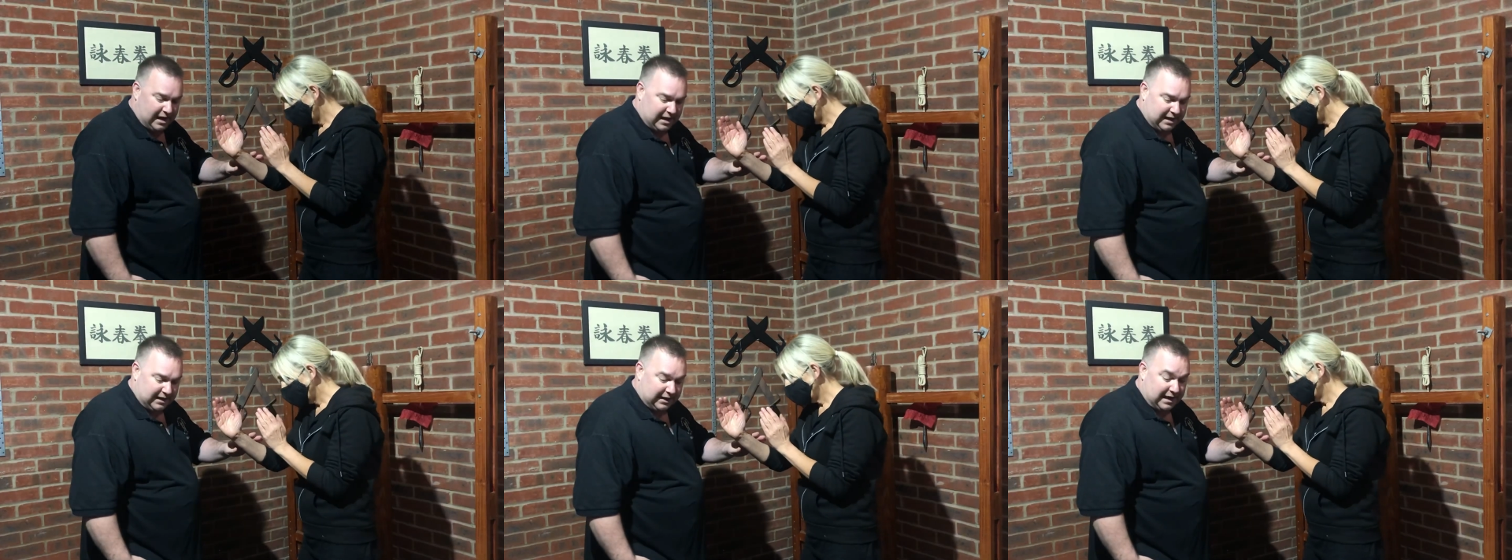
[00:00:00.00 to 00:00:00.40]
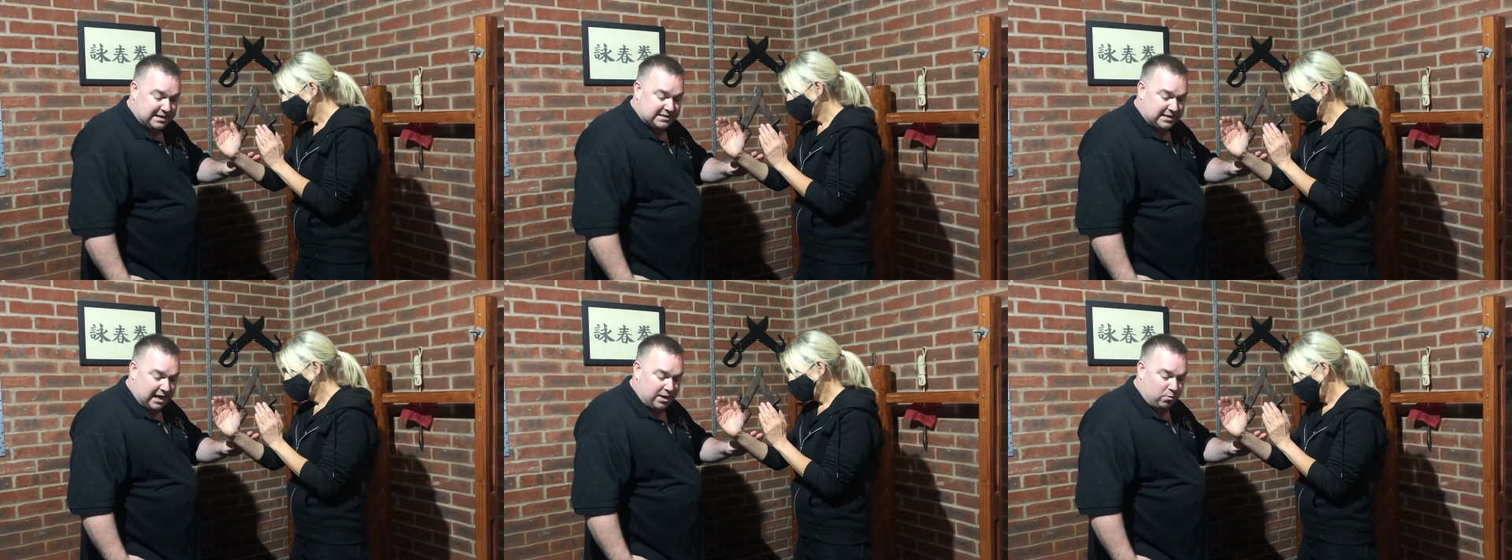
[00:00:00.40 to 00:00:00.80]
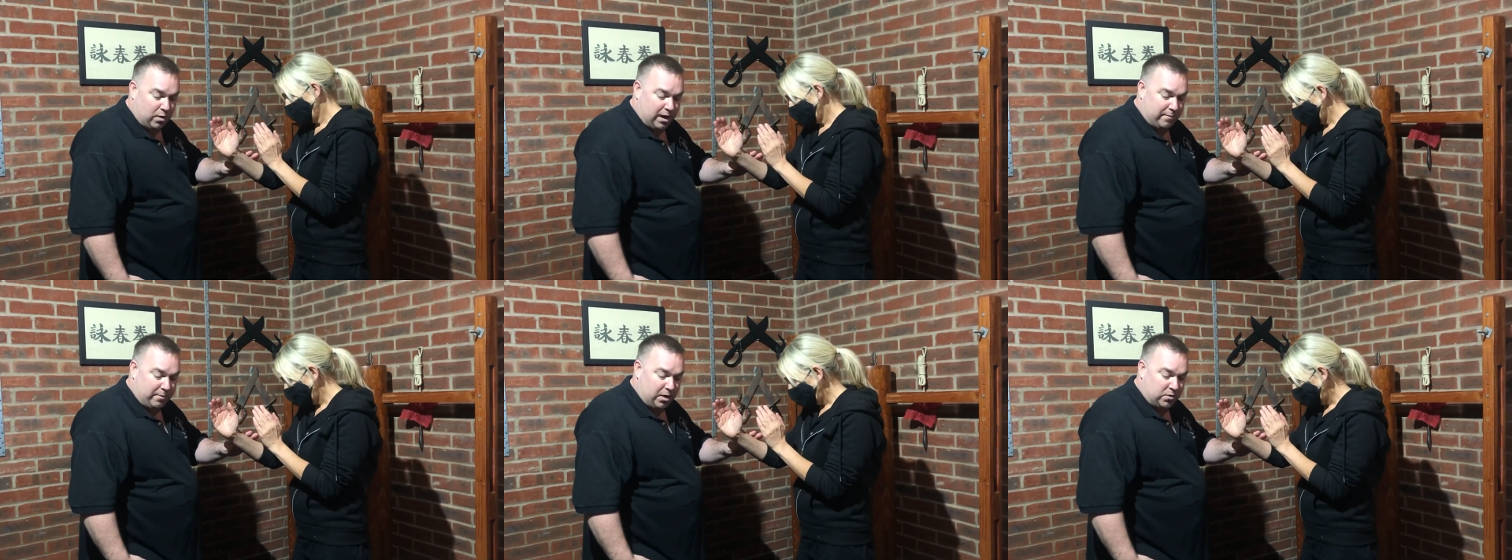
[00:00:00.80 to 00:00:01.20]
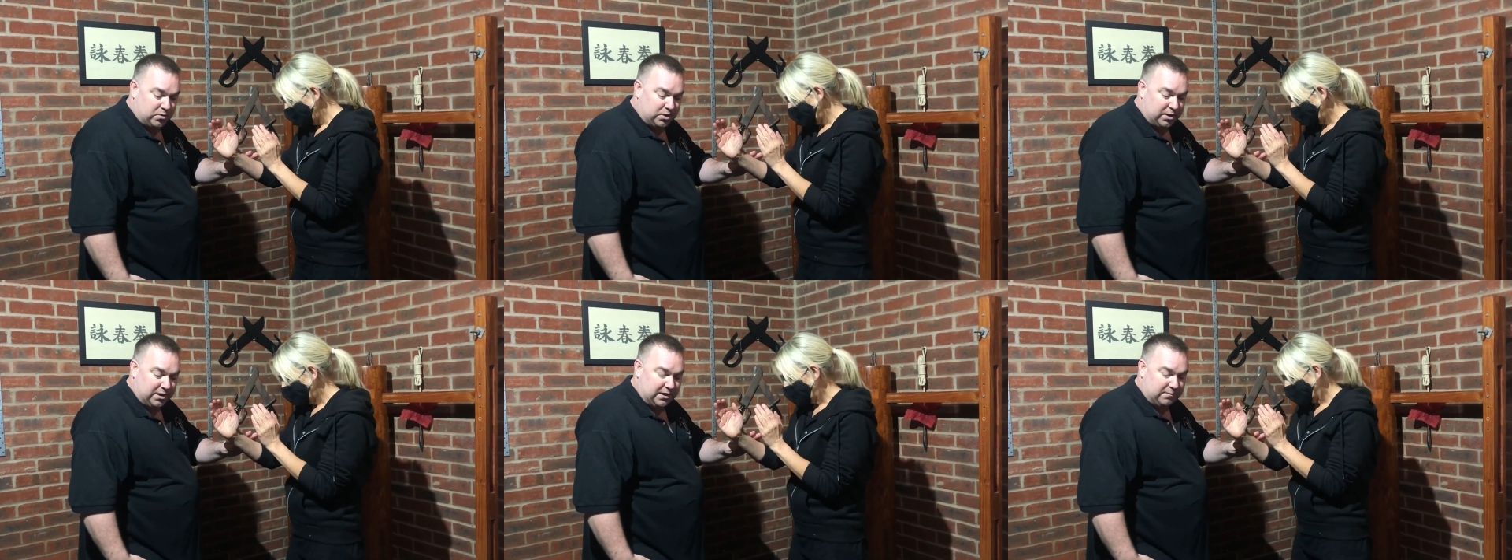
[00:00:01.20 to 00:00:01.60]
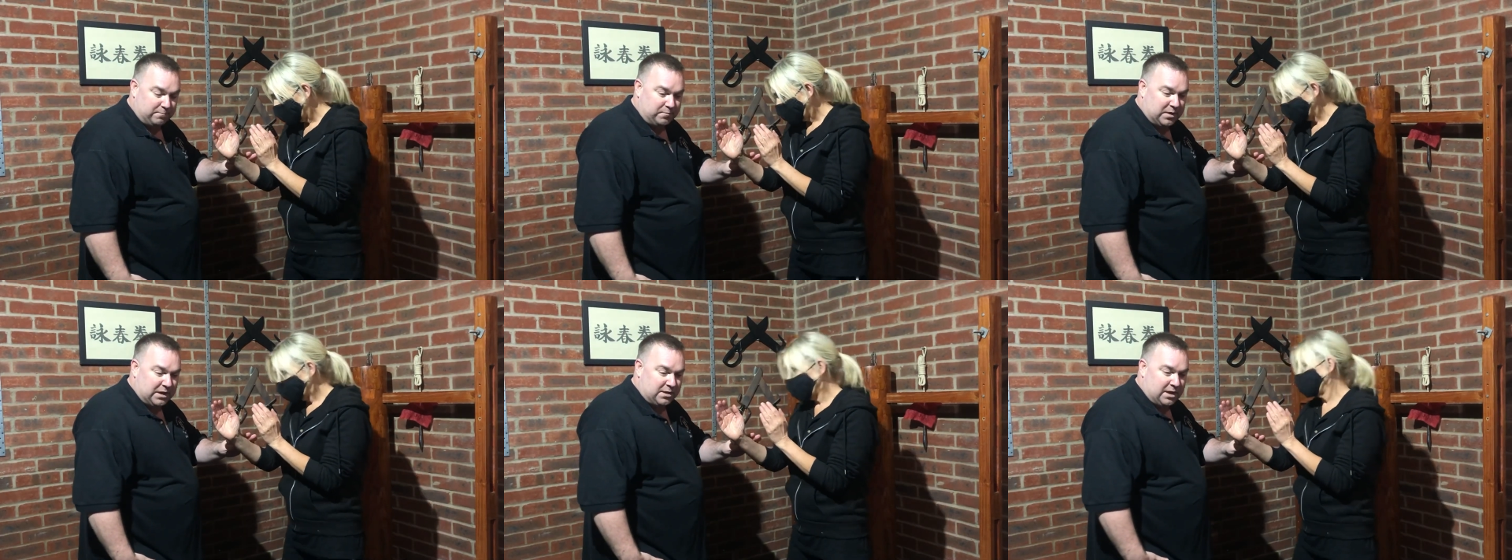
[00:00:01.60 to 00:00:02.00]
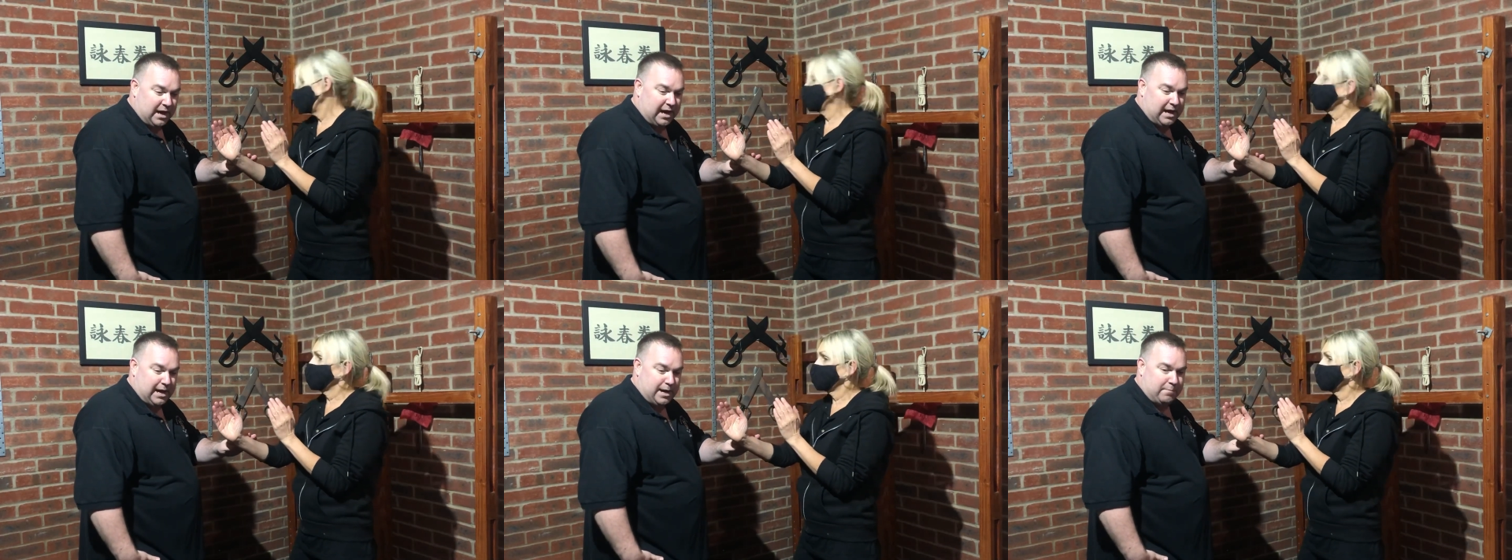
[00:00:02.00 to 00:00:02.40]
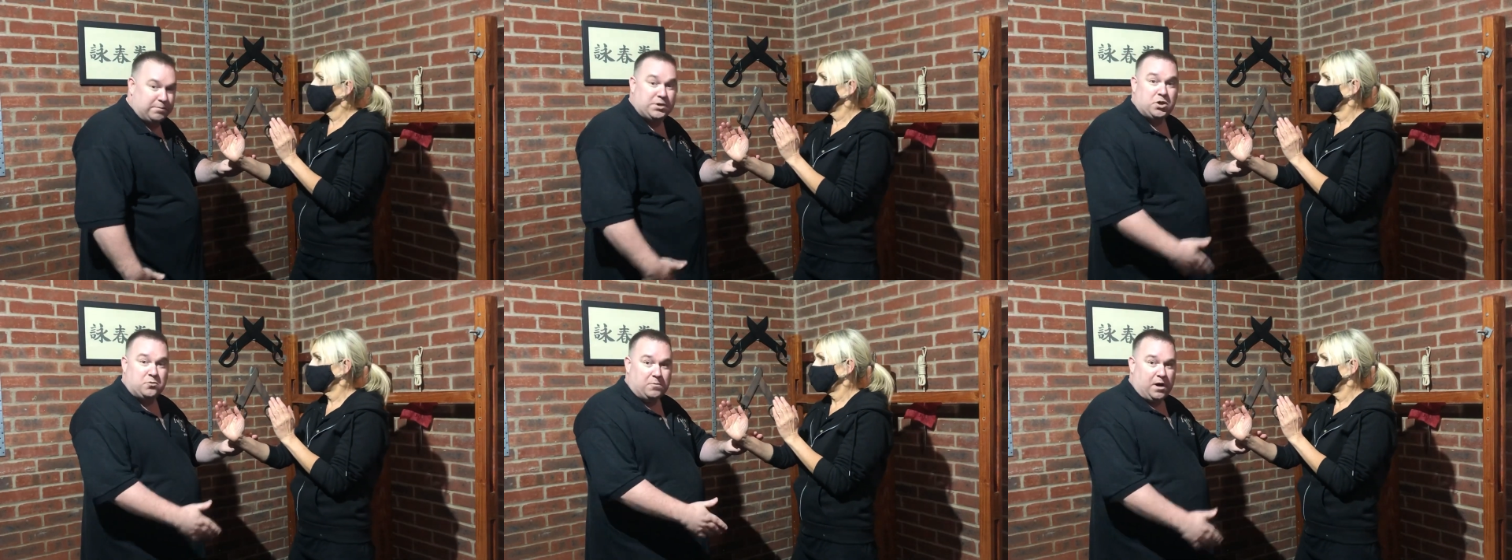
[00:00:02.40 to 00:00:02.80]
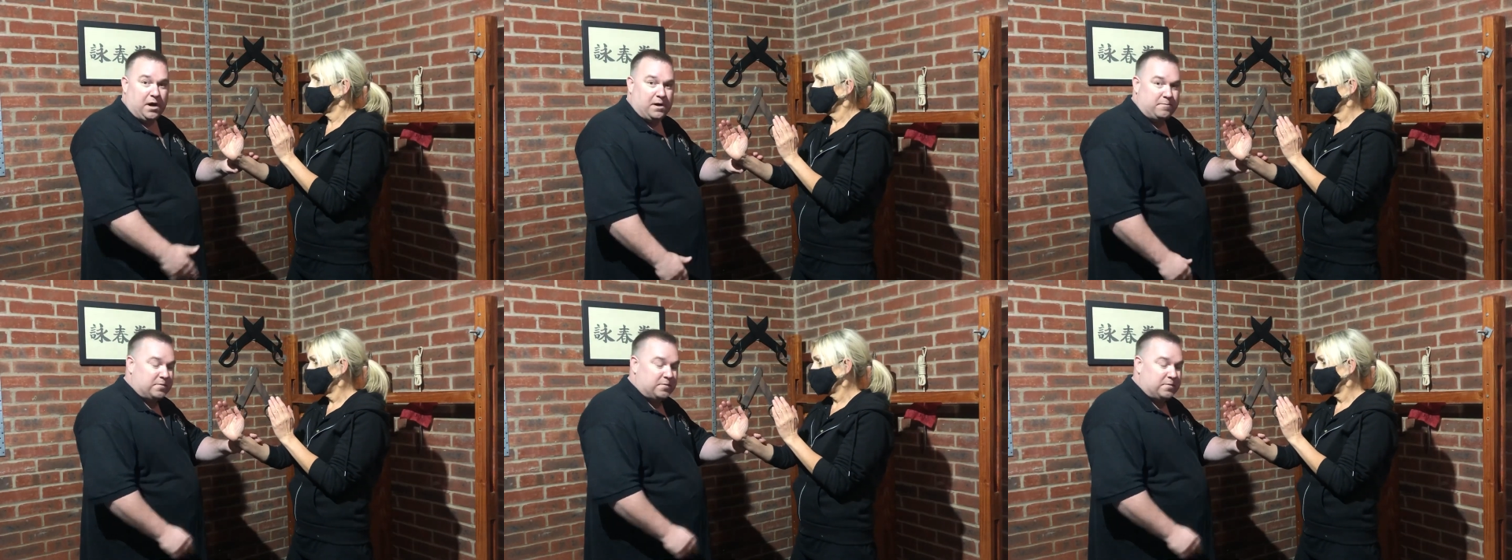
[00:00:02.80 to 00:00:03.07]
let's say we're both in Buma,